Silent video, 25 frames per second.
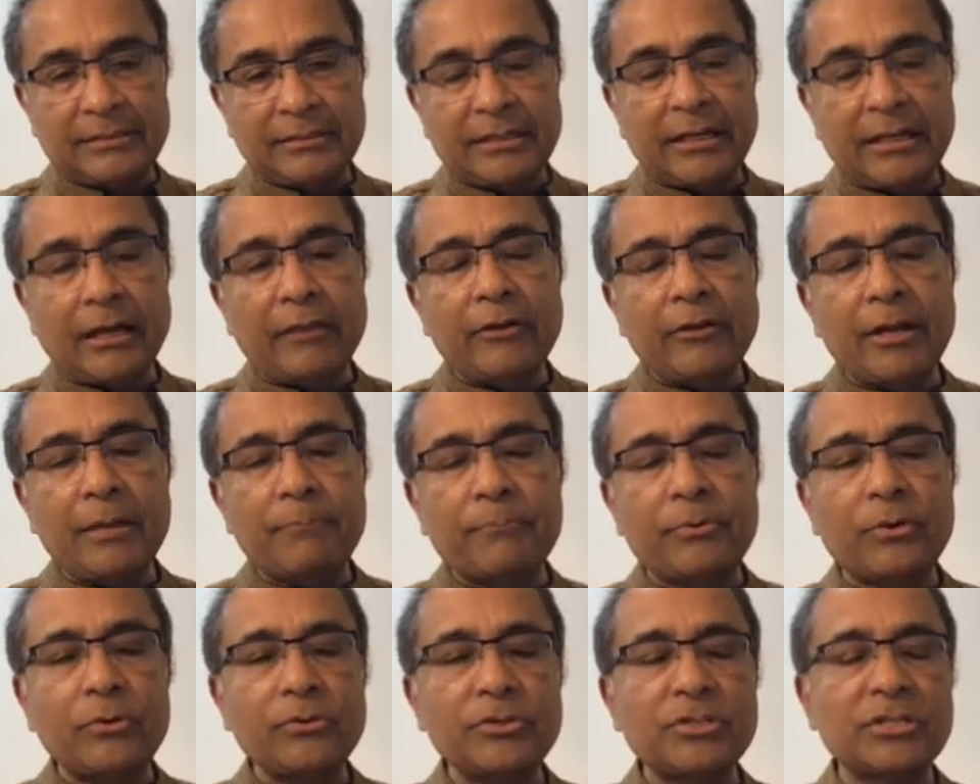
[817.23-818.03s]
The other
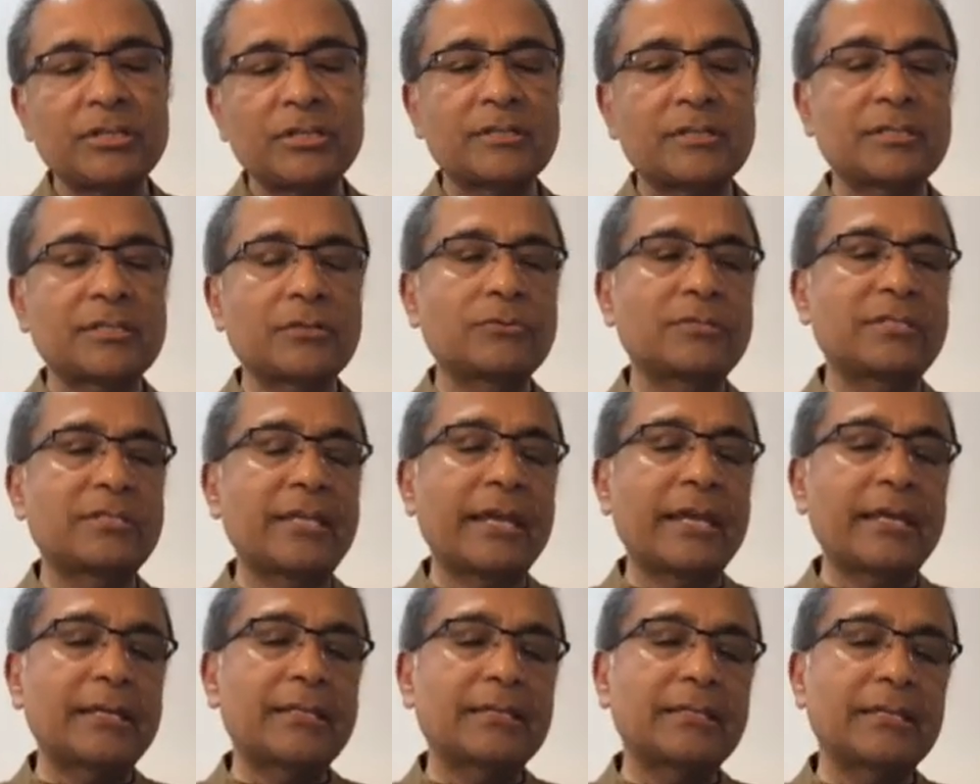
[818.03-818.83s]
approach is you
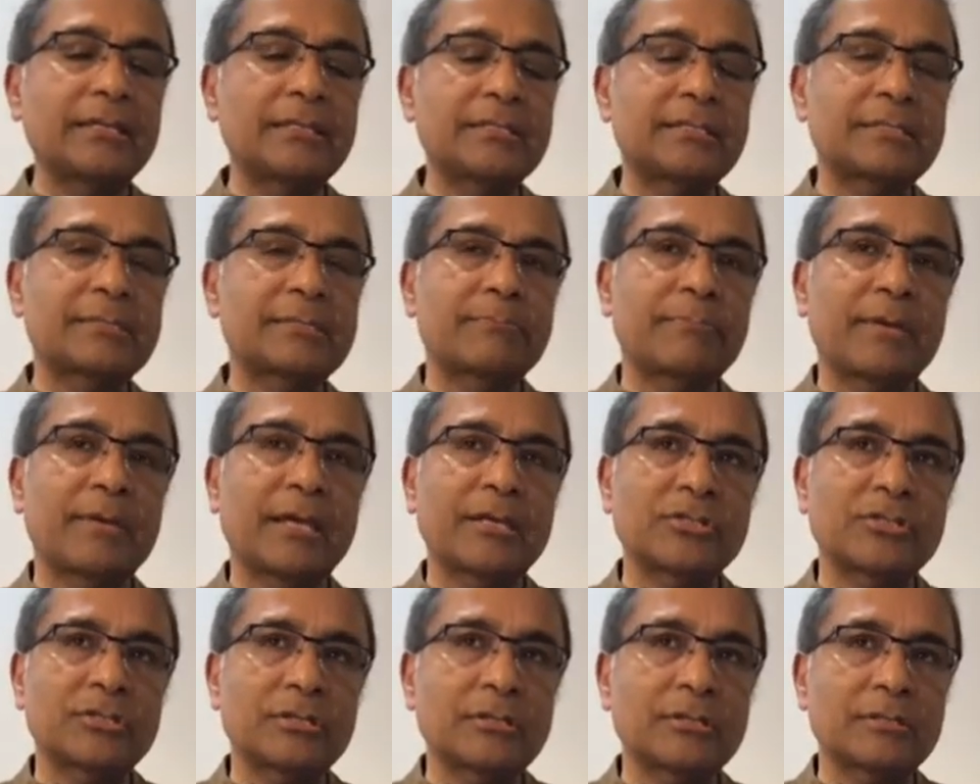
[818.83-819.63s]
take these
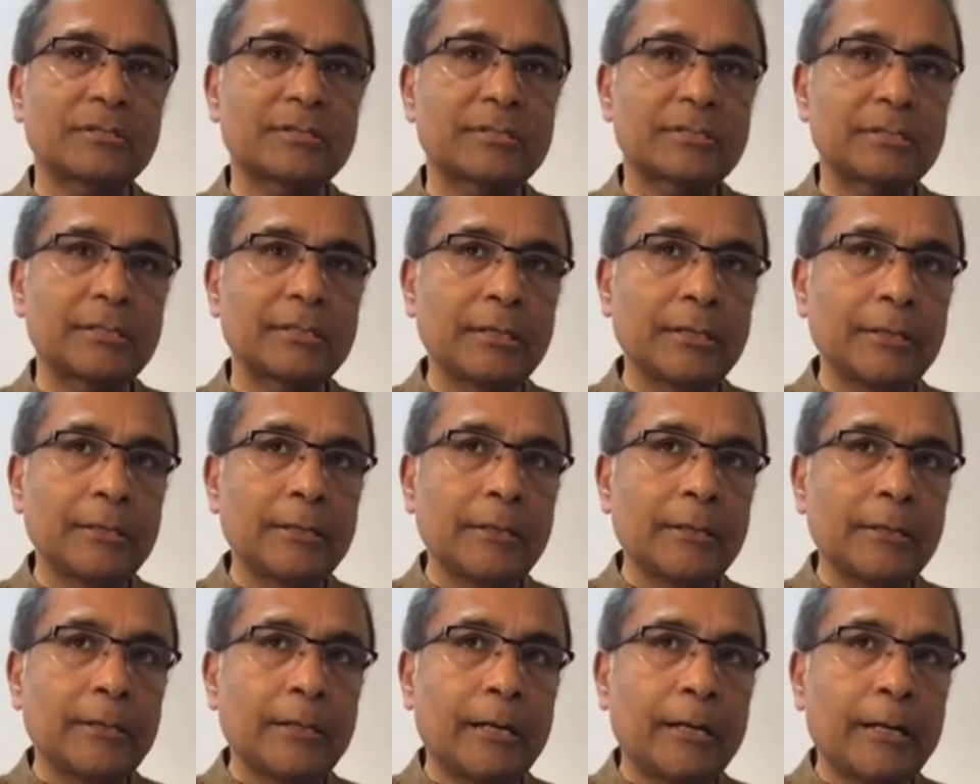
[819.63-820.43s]
patients
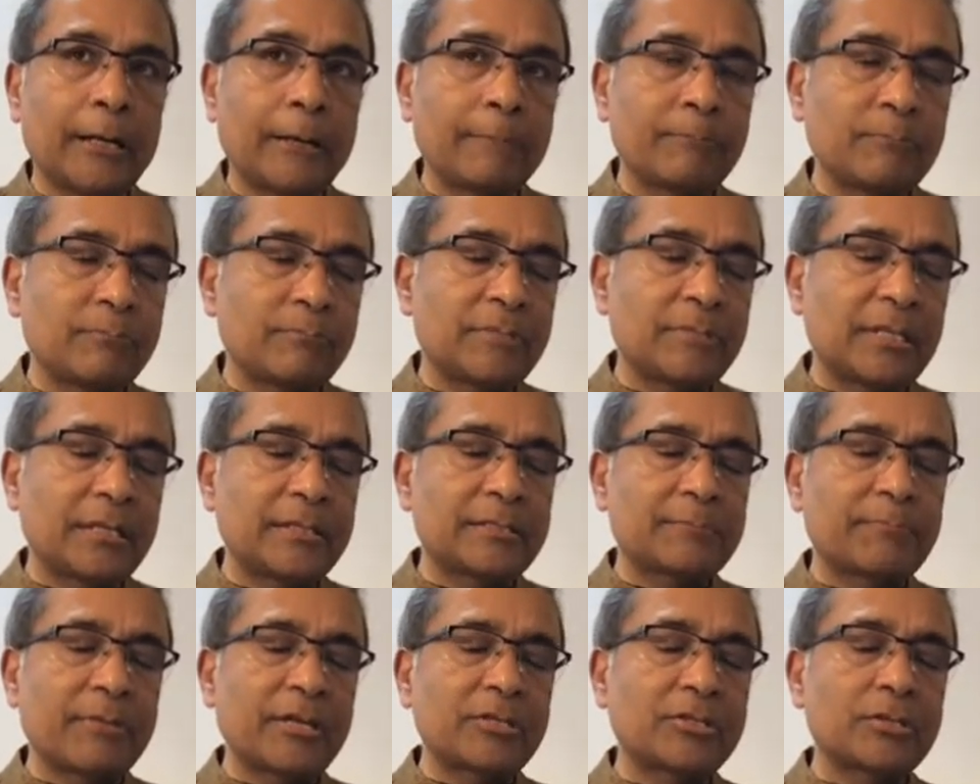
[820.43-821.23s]

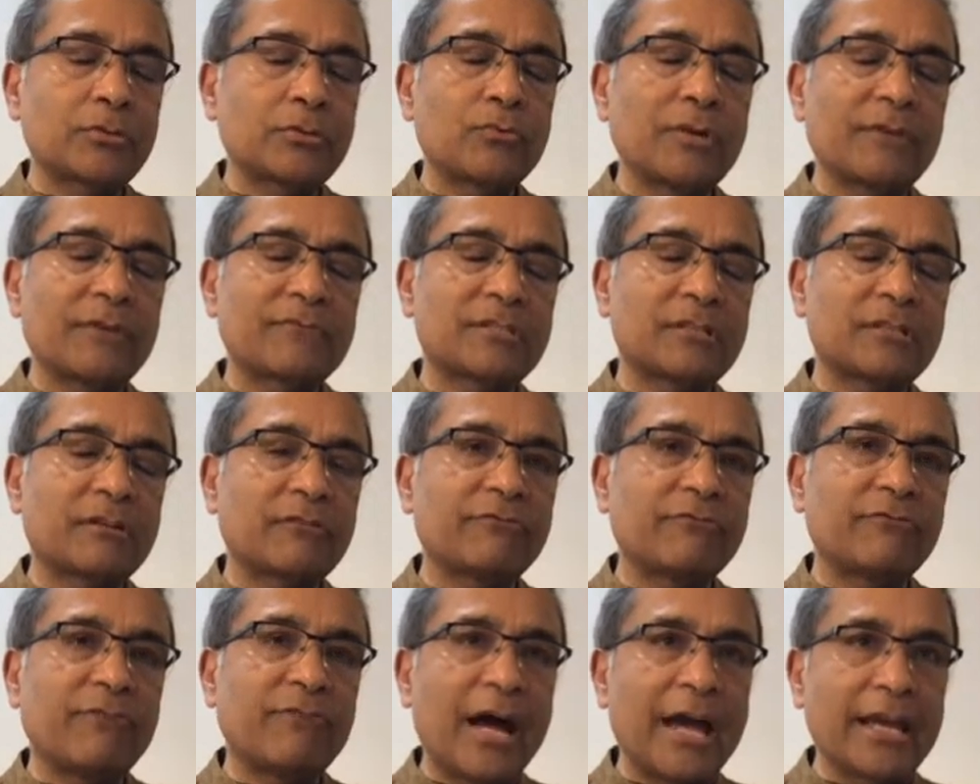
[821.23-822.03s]
who have
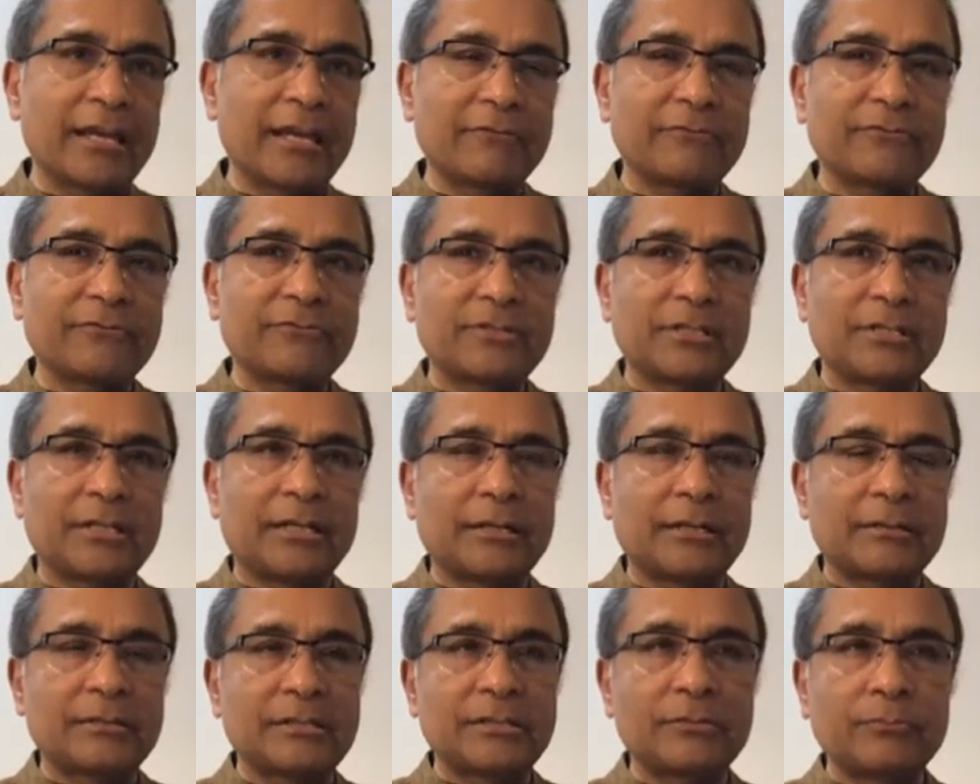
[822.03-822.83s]
survived
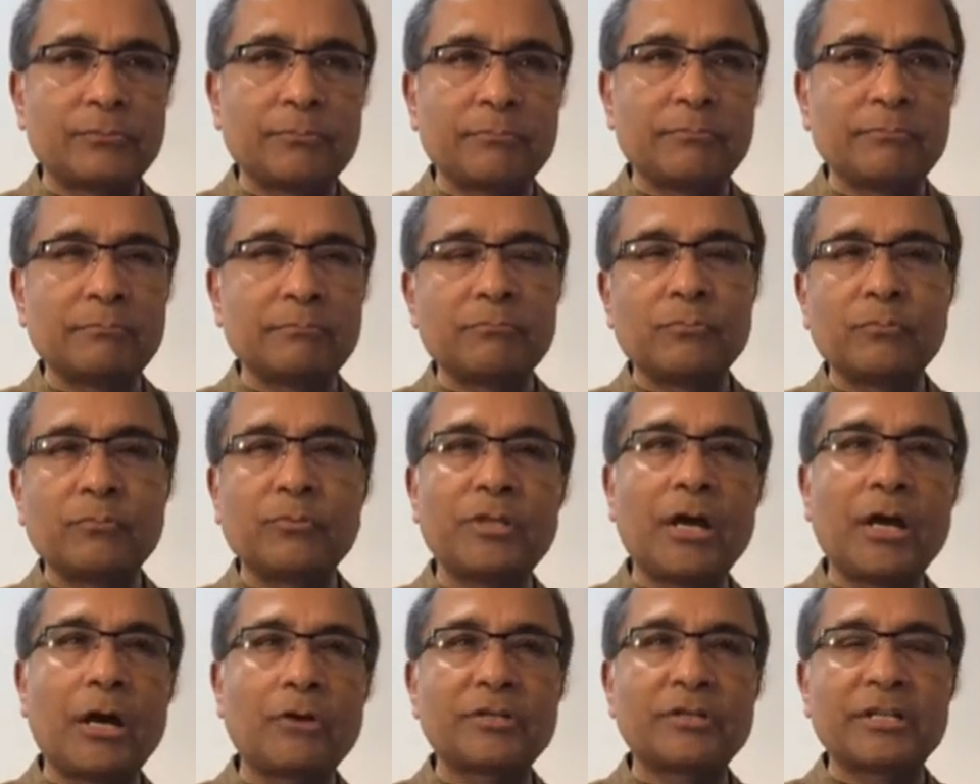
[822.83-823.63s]

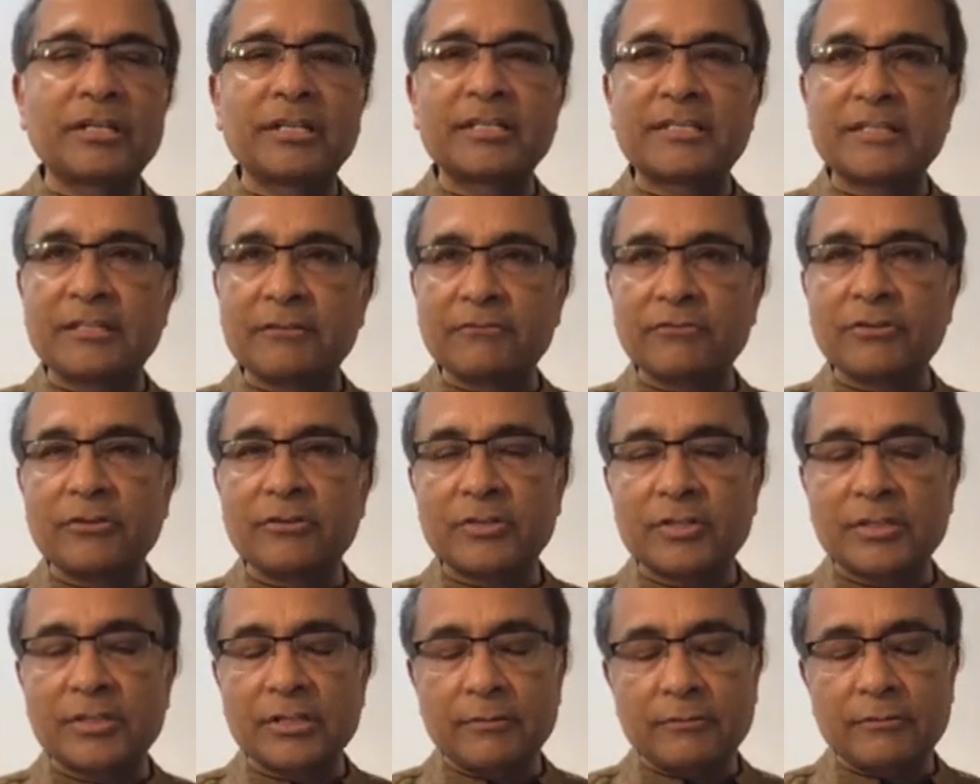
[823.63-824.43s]
without any
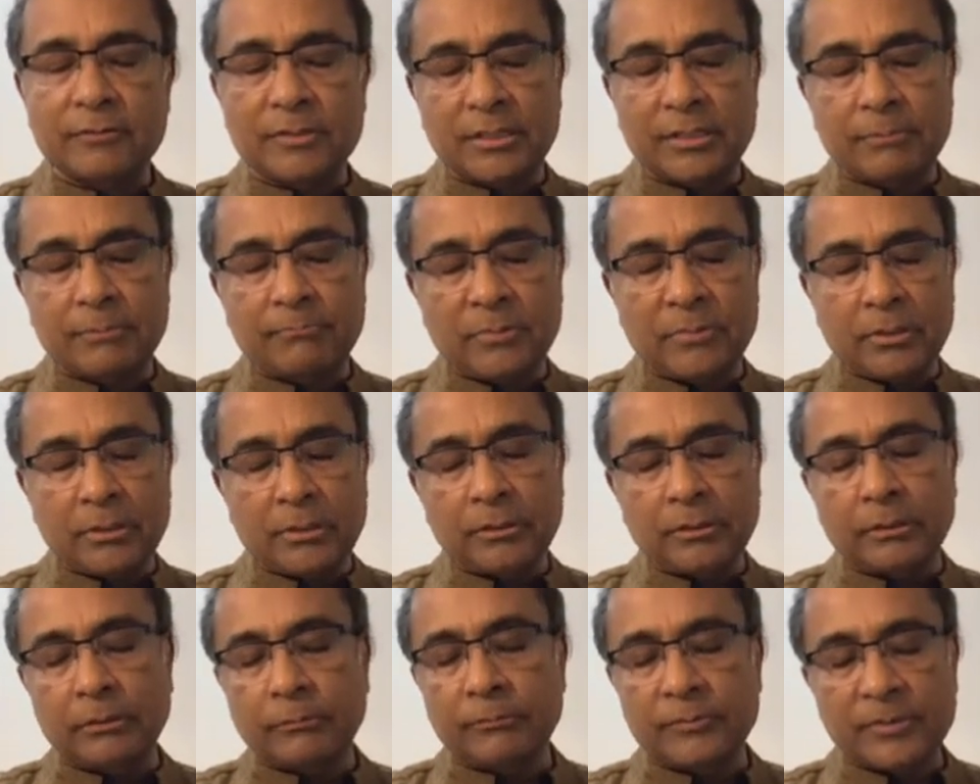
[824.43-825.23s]
severe
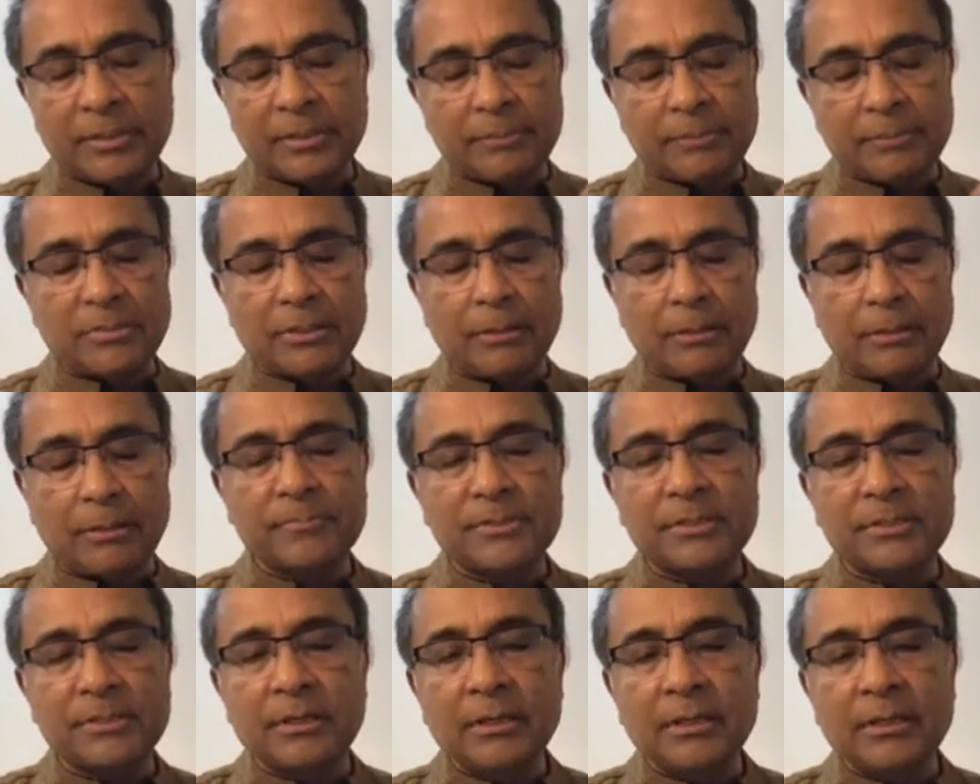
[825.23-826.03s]

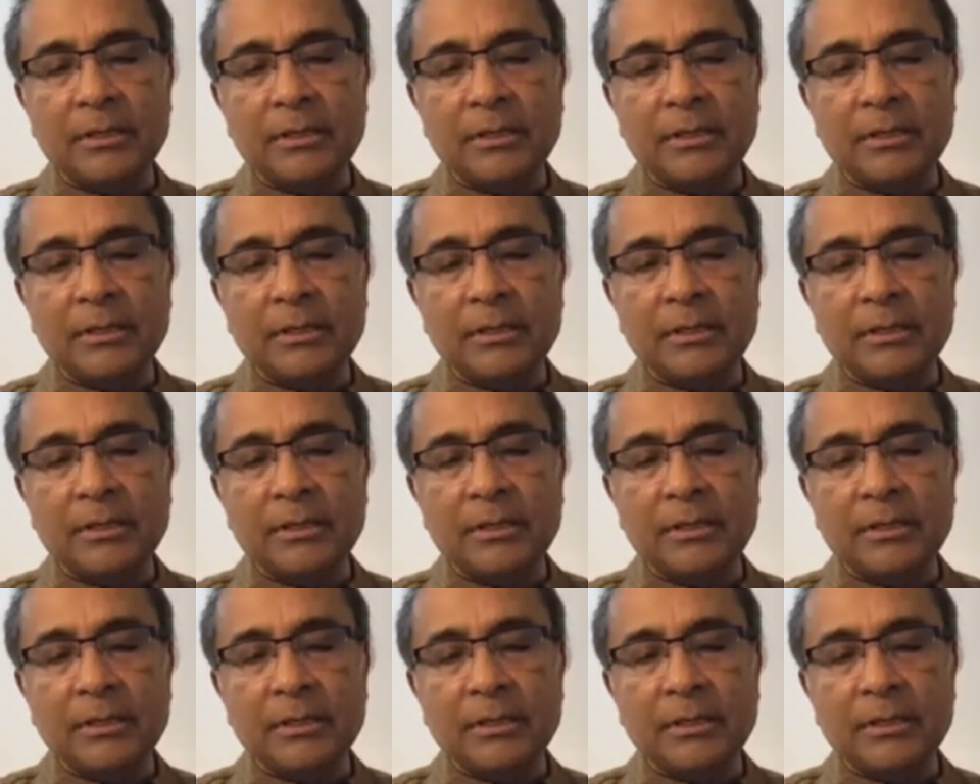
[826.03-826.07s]
symptoms,